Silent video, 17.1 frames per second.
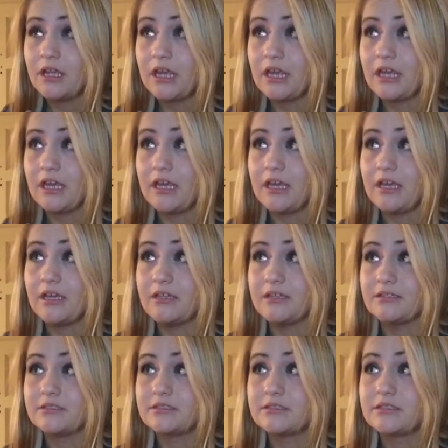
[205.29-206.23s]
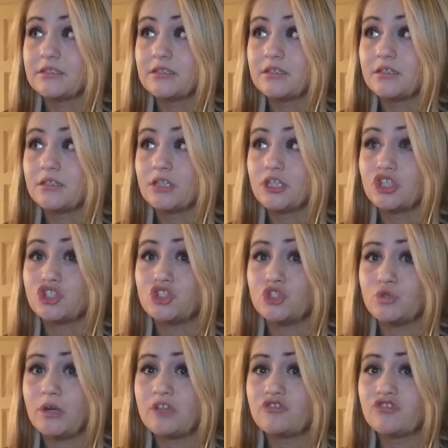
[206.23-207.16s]
and
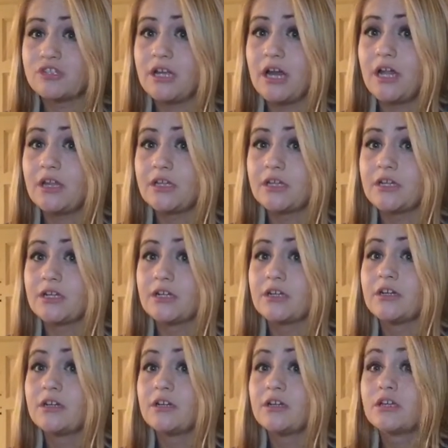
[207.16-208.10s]
$200